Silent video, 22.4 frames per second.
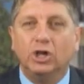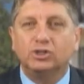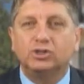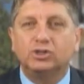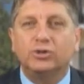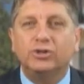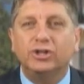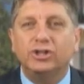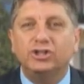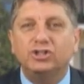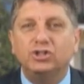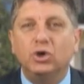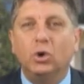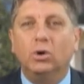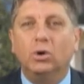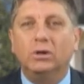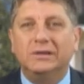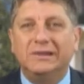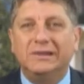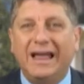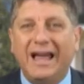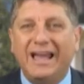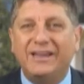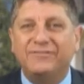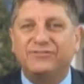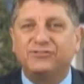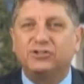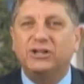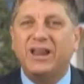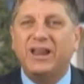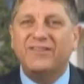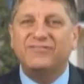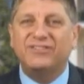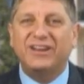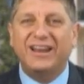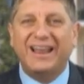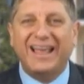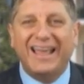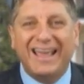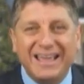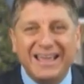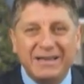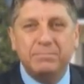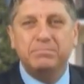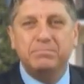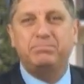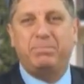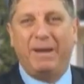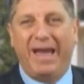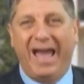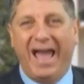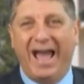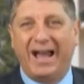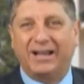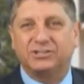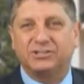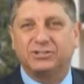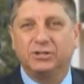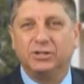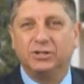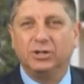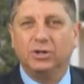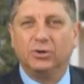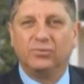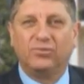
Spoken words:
so that your life could have an impact